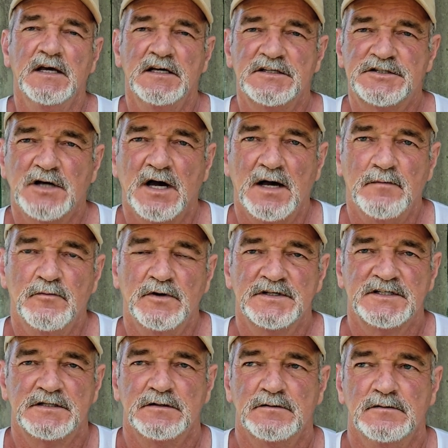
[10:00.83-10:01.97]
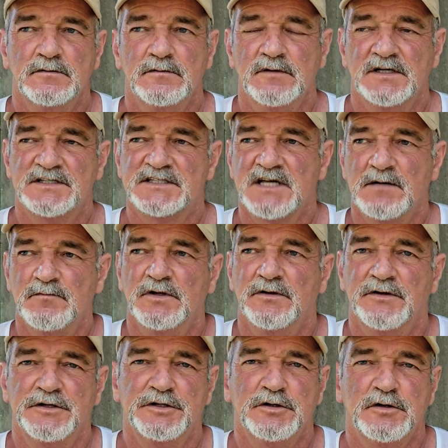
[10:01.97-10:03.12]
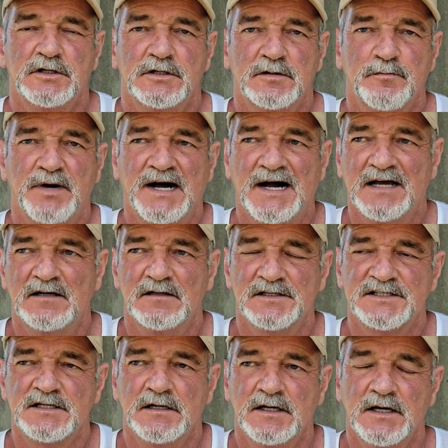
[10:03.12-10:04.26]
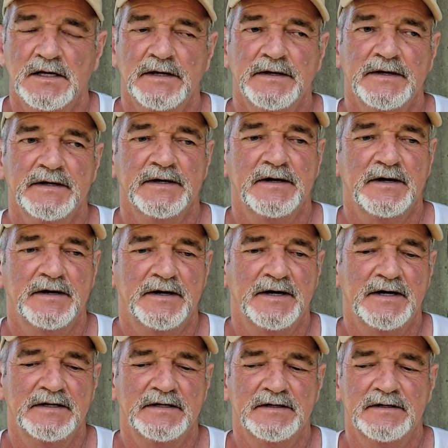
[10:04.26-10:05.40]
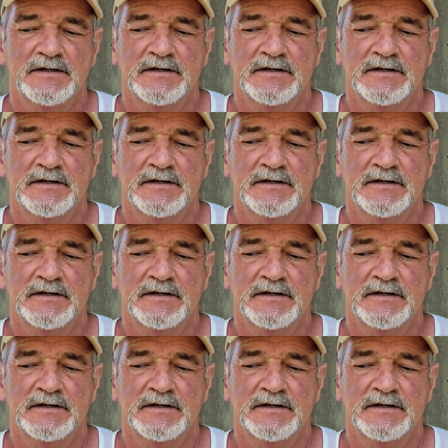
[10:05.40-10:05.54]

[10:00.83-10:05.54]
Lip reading: His job was to assemble the nuclear piles on